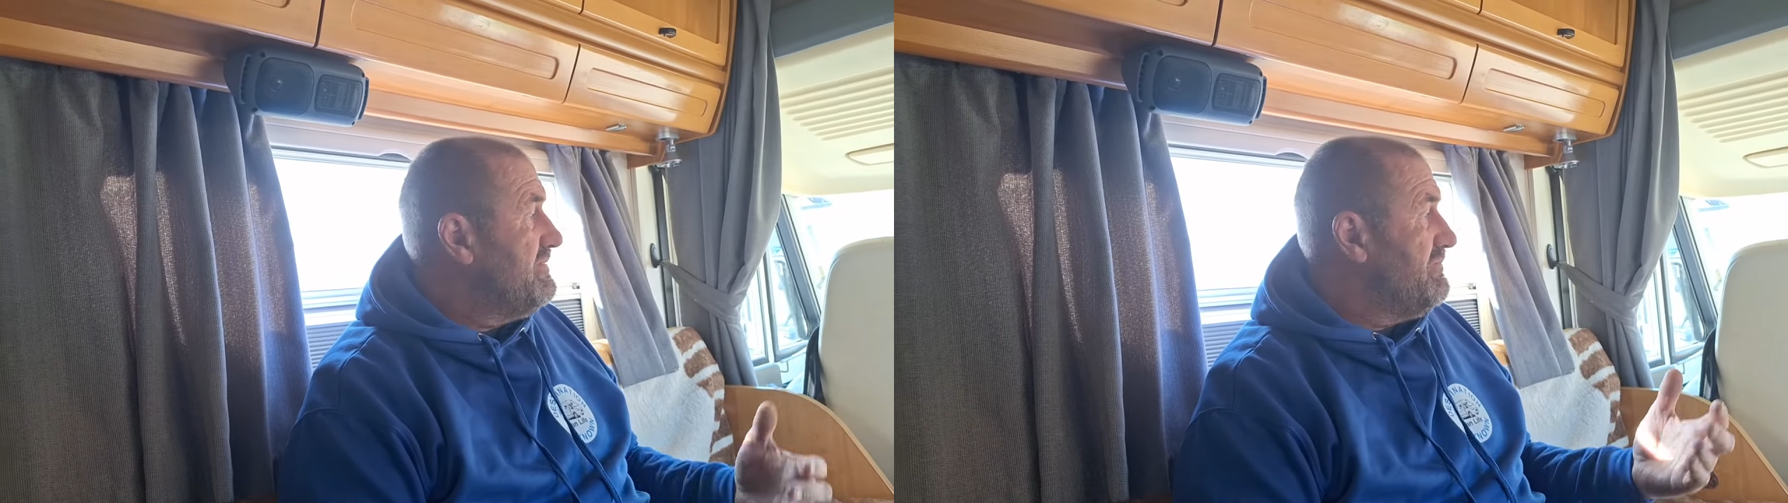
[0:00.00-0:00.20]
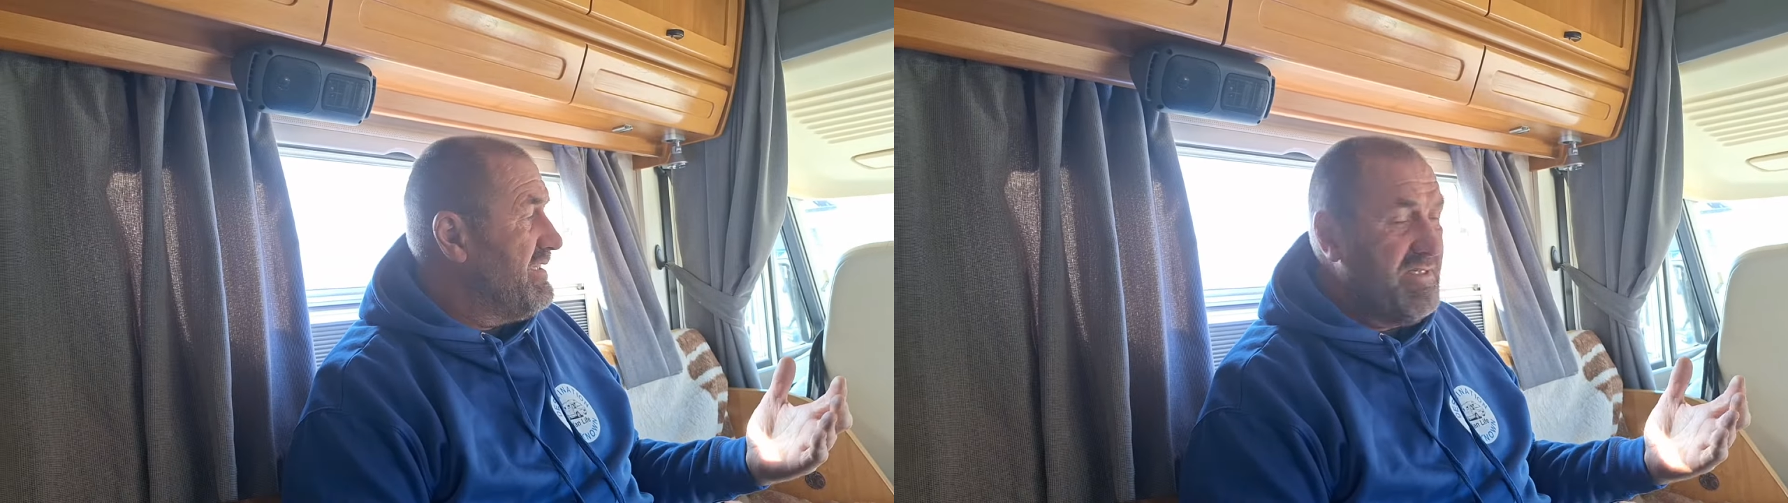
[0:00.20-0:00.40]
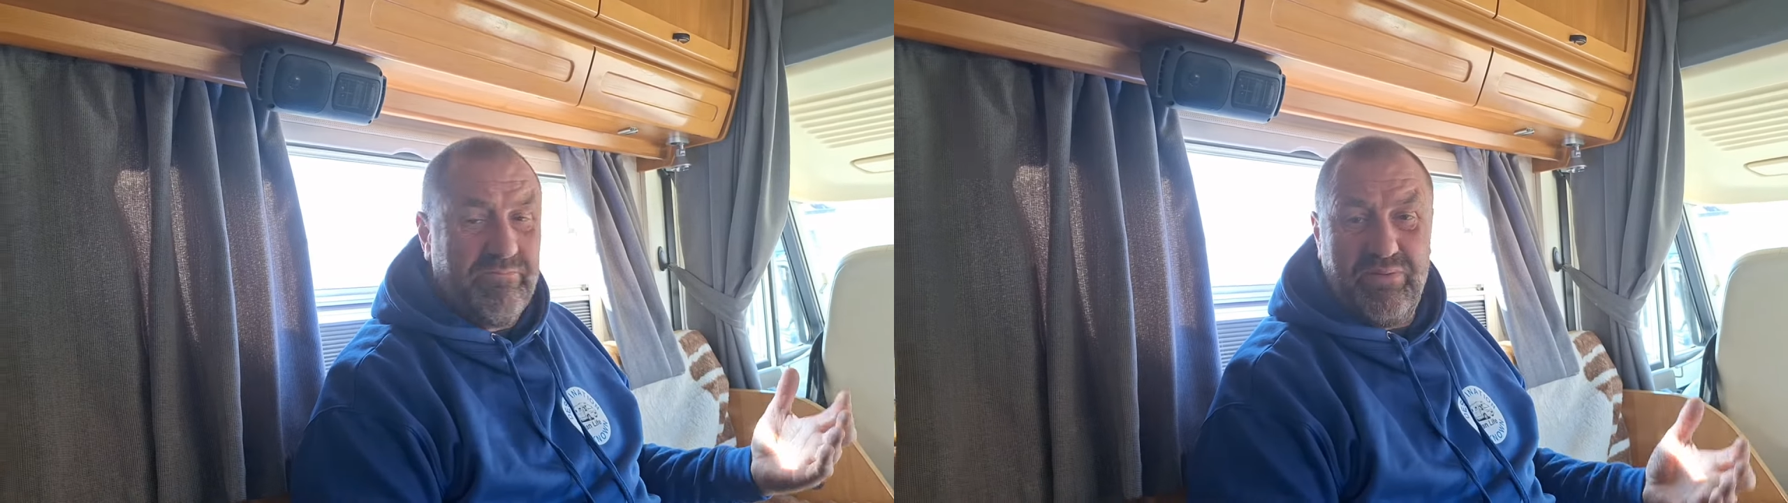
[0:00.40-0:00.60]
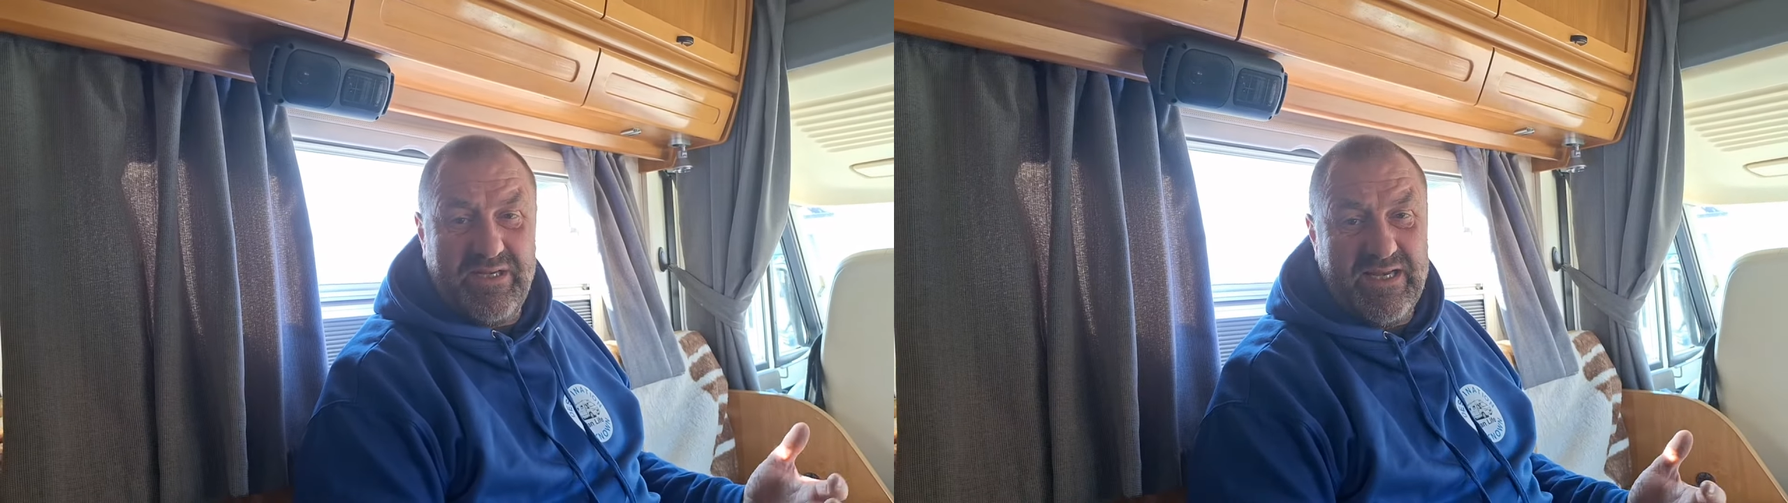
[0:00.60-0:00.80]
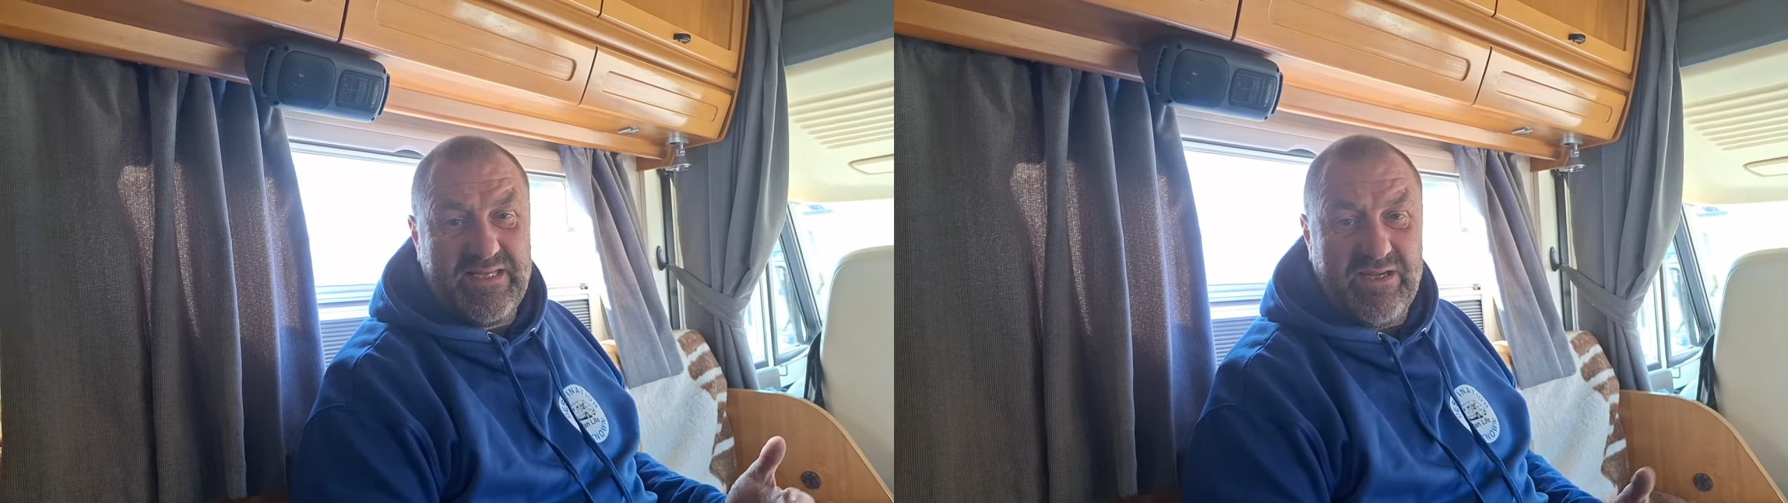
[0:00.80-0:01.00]
It's
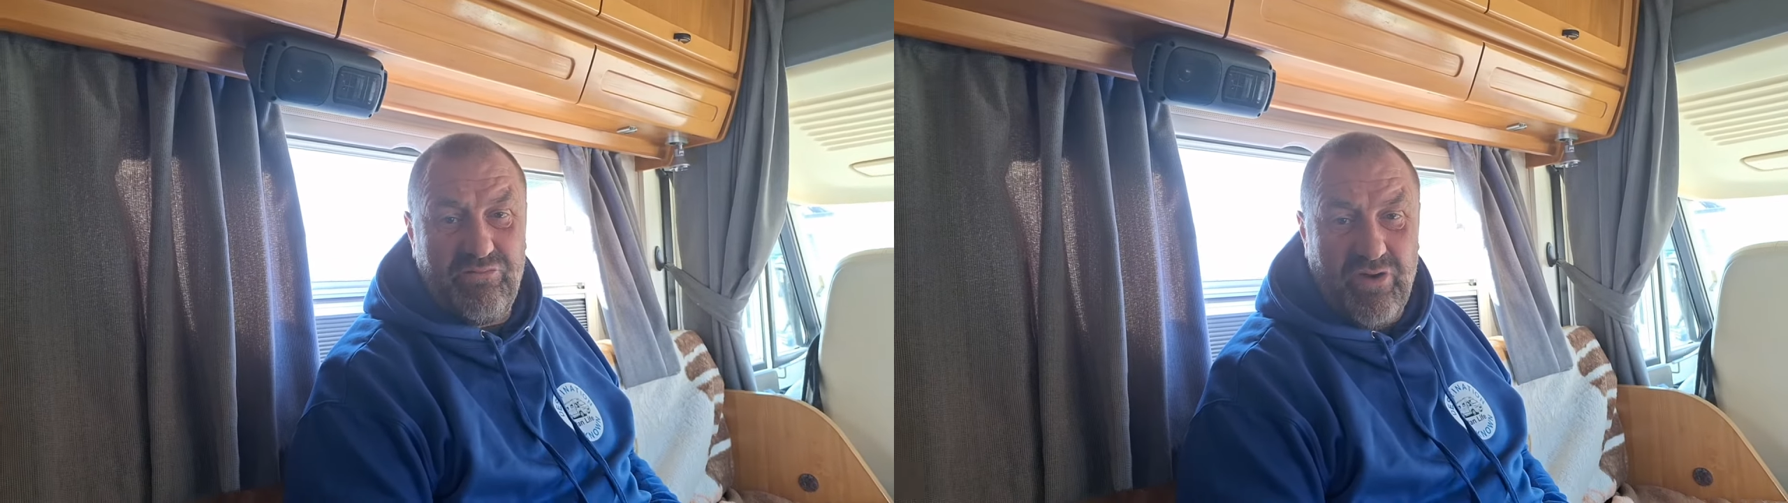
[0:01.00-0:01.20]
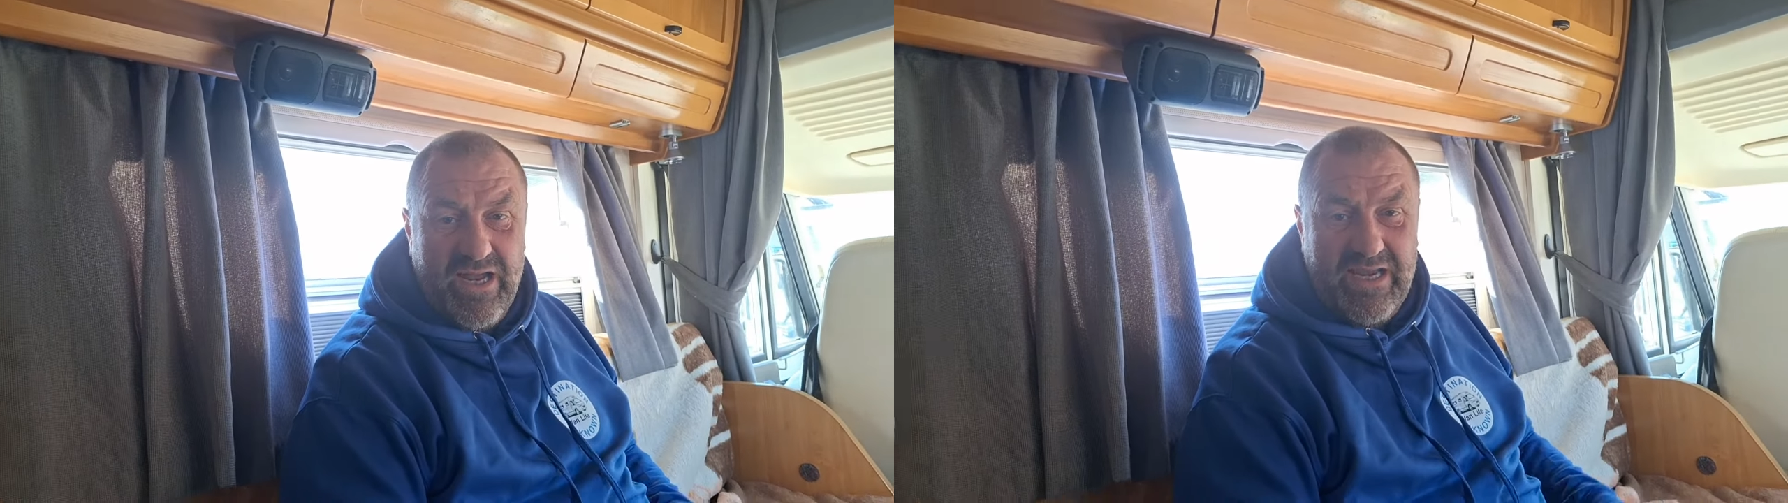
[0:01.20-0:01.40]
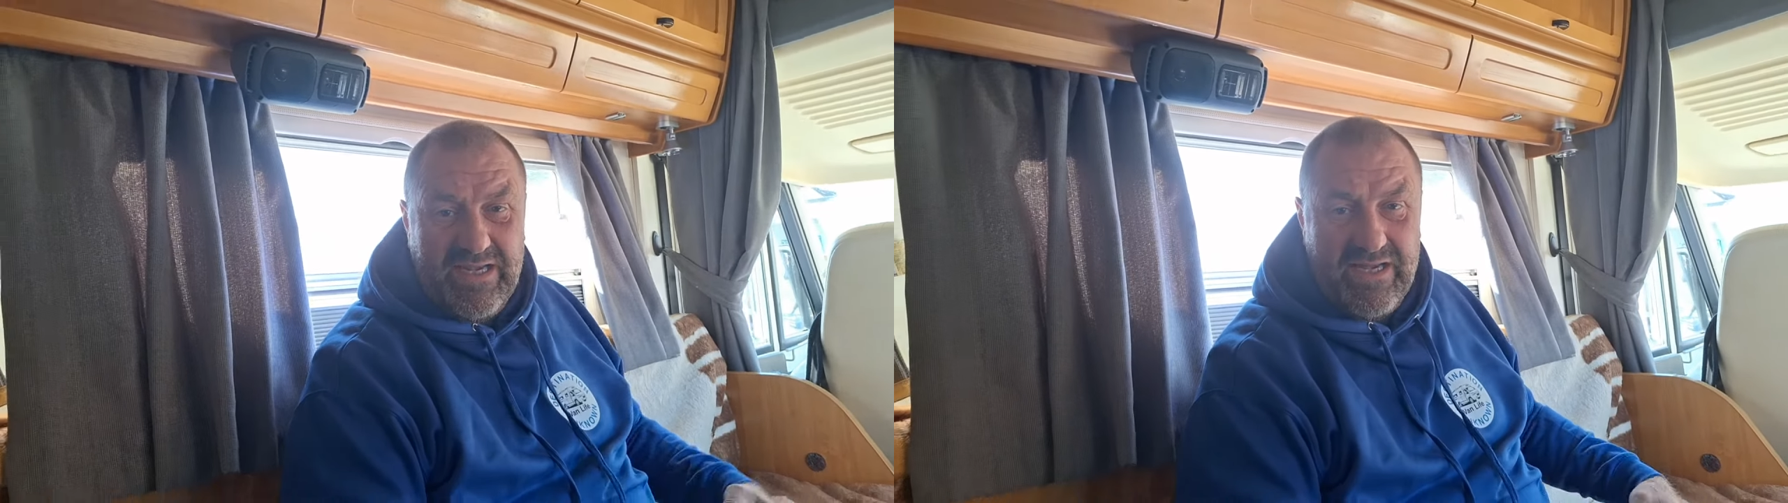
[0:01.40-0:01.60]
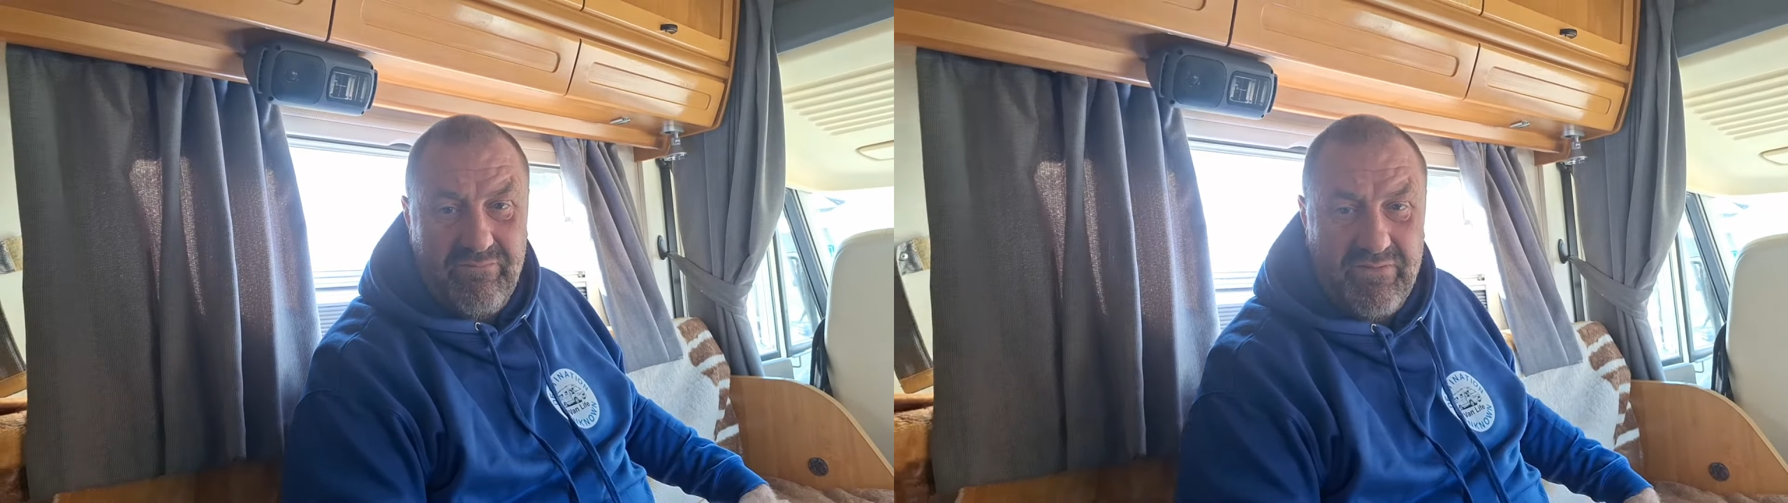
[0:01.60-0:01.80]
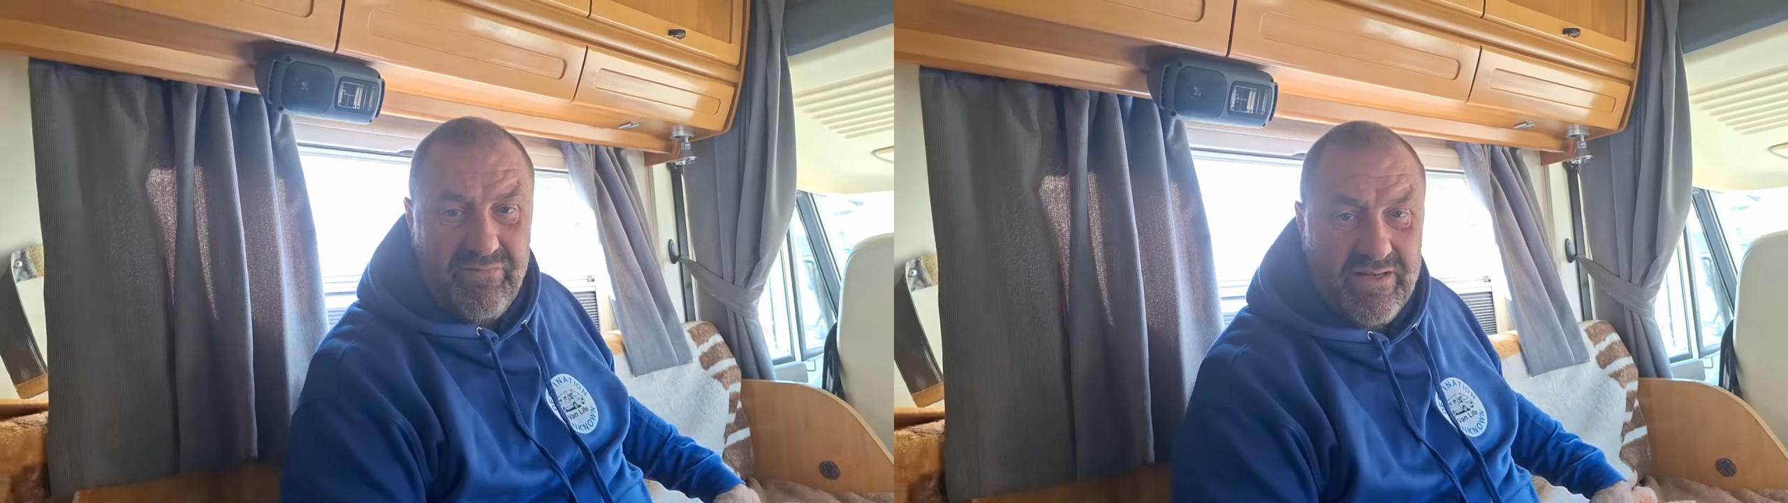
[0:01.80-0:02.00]
predicted rain and
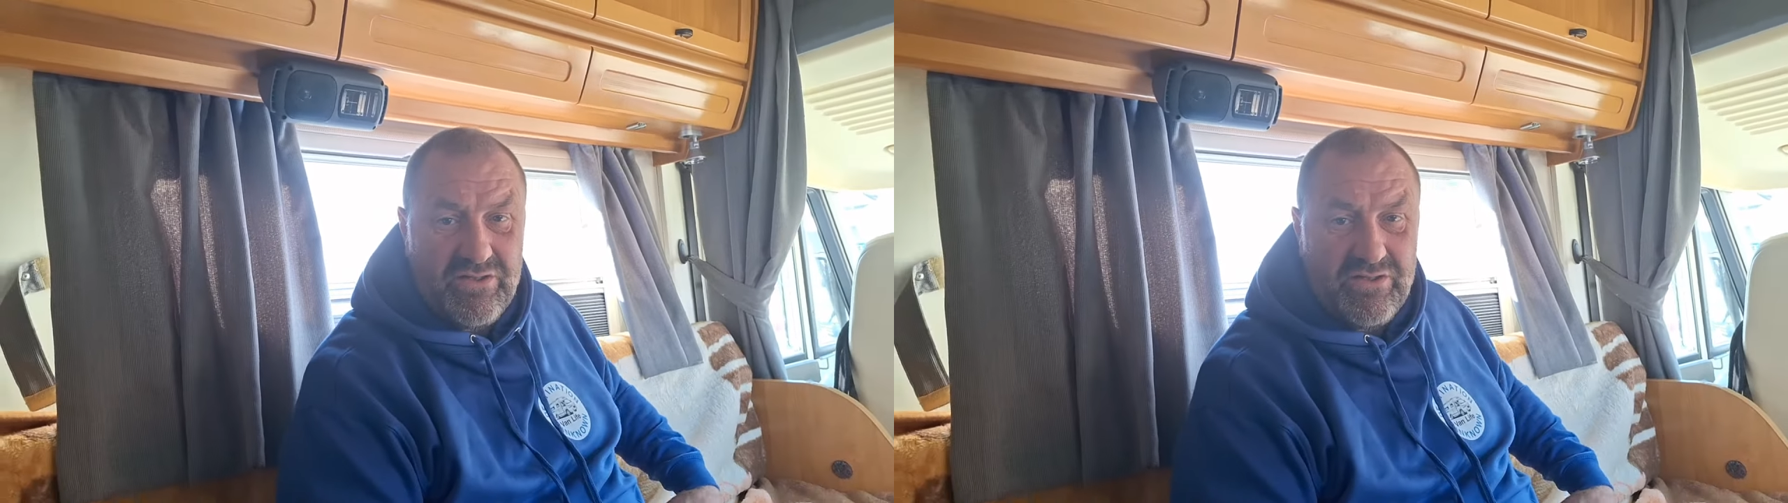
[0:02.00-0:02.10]
everything,